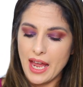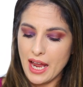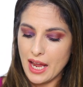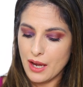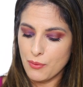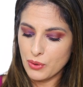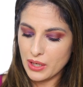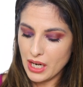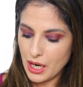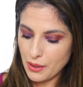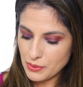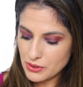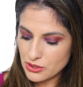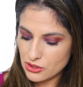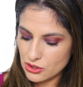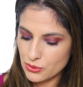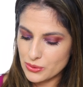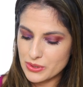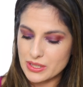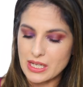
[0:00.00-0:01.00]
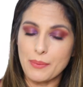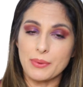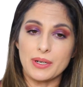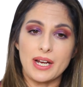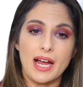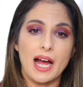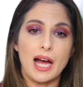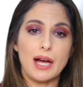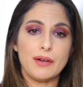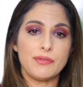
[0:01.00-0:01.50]
And what I would do is I would
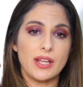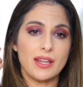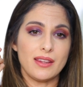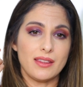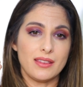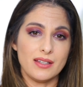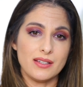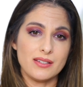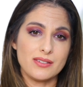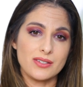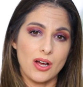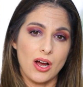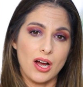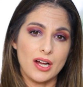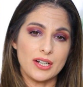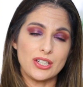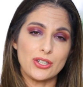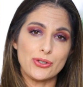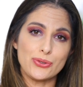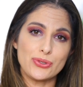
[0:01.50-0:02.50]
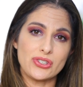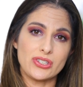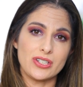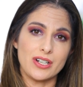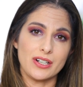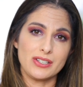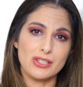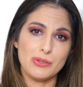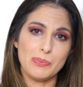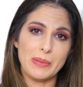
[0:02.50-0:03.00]
have this audio
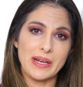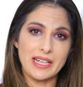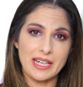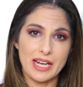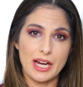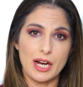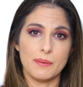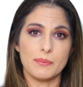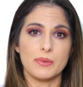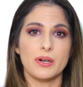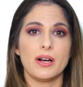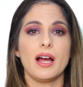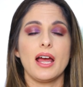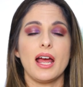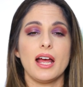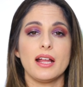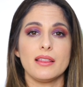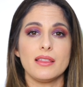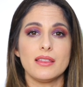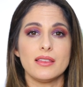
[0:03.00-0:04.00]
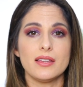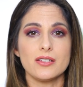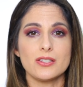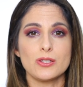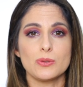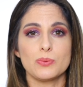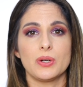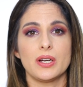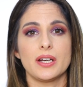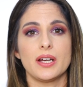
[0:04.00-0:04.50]
stuck to my camera and
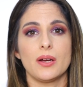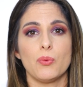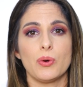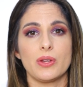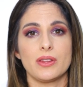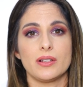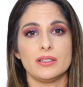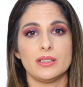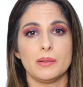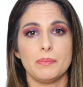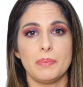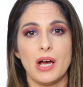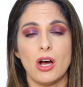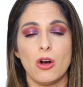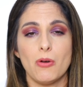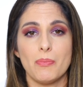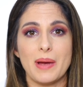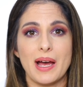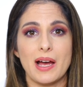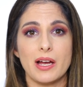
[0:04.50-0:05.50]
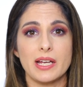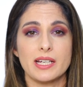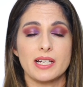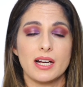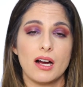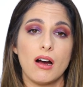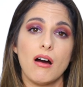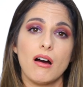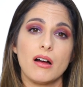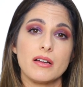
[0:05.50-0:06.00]
this one with a lapel
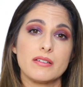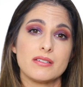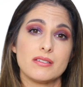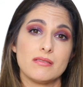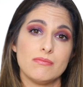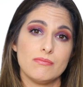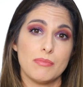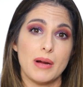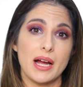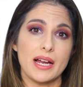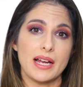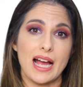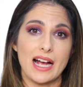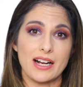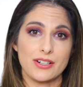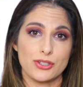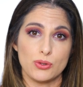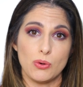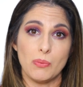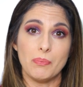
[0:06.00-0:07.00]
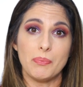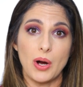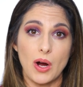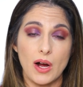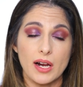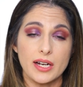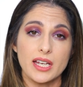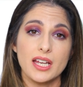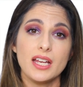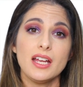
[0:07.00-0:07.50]
mic on my actual
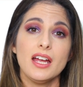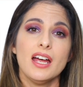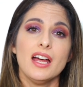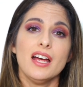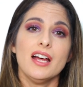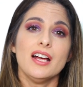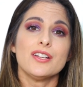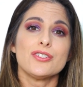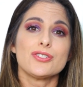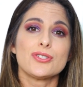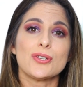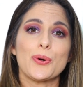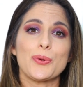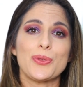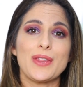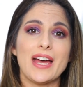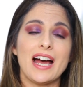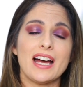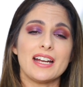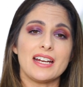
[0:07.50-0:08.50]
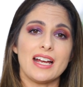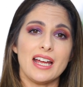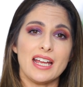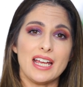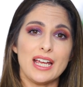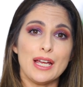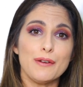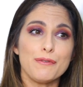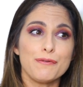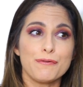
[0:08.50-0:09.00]
body so that
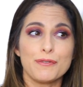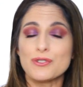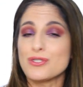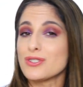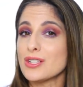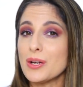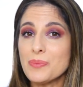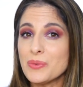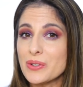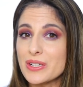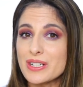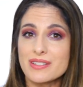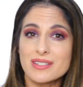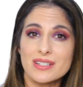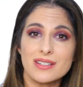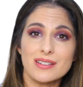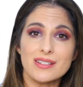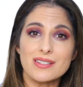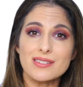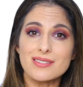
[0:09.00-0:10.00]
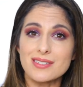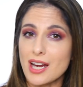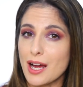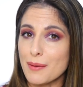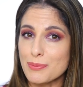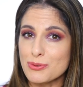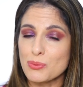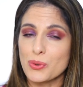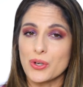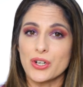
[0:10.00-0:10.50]
if for some reason this
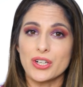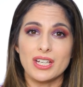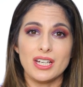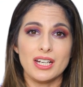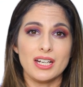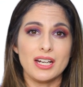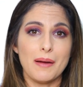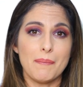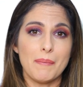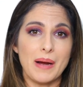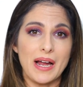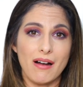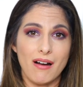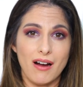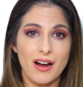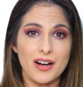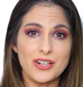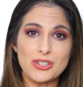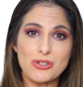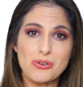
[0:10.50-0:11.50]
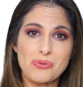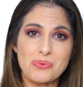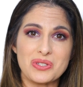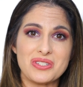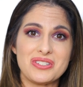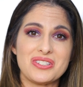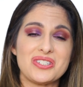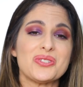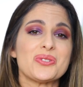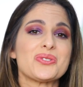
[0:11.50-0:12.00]
stopped working, my audio was
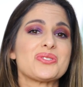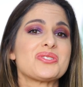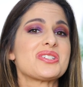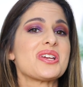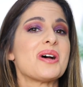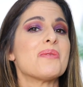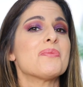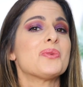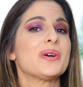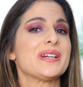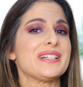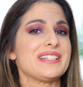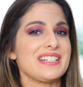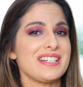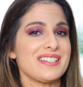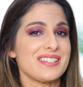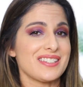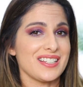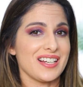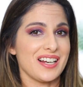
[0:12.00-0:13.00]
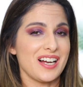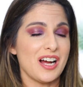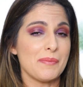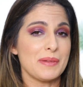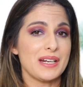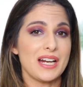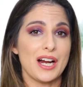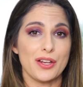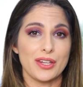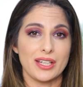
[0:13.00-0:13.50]
still somewhat decent
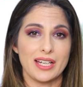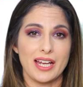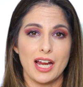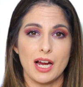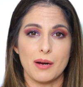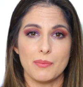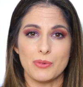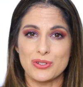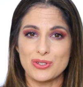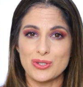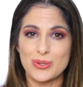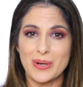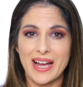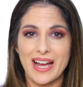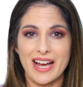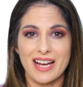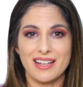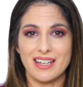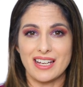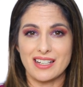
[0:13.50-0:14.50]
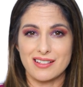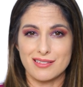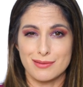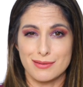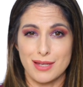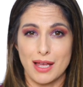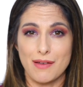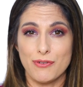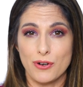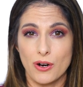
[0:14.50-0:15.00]
coming out of the camera. So I had like a
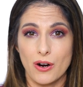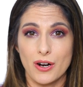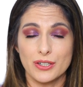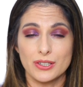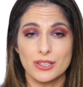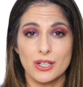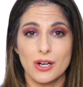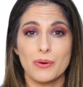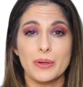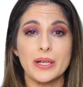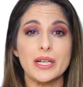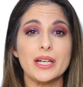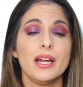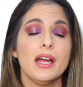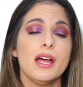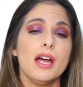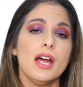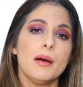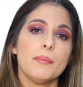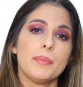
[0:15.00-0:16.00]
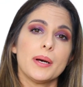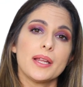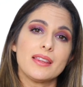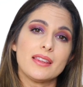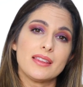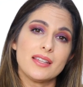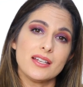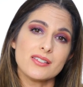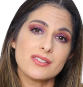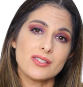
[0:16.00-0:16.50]
safeguard going,
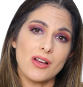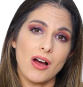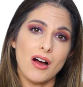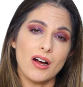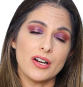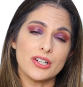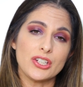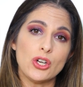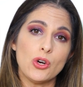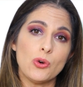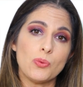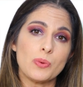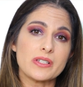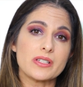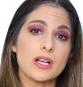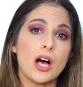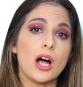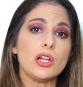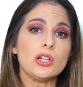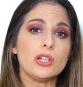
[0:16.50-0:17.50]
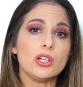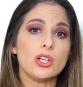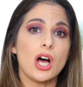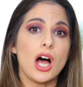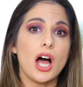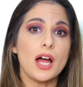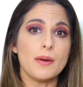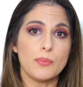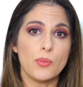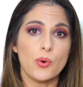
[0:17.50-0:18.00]
but this audio was a
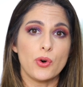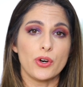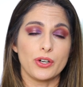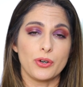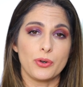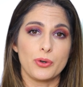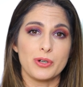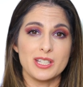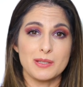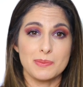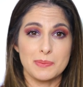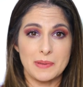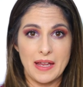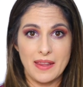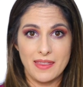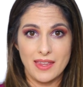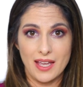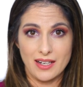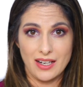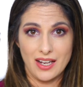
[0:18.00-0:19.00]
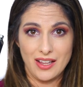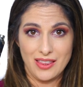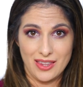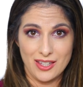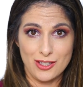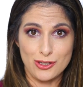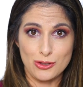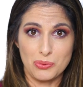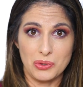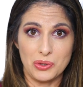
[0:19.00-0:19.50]
lot more crisp than
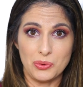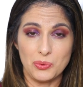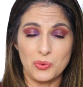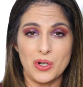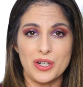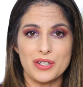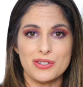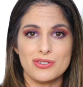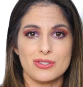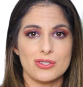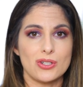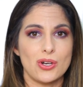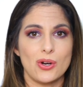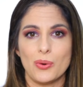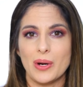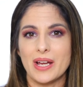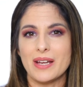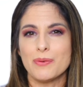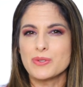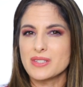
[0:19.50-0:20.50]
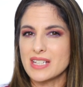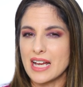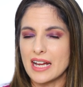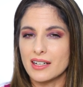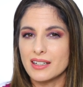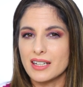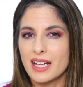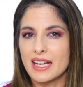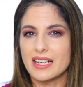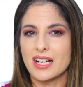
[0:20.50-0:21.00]
this one was. So it was
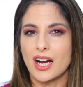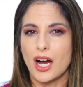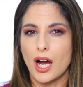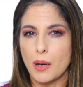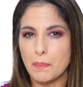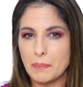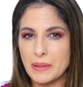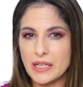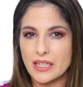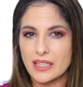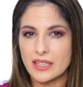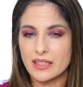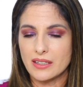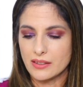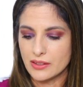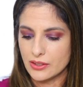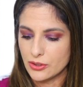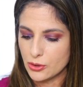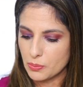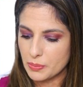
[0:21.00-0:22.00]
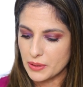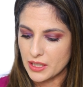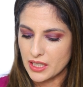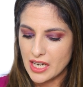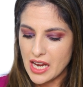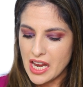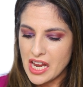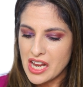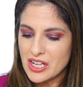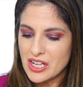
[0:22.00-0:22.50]
kind of like upping it a little bit.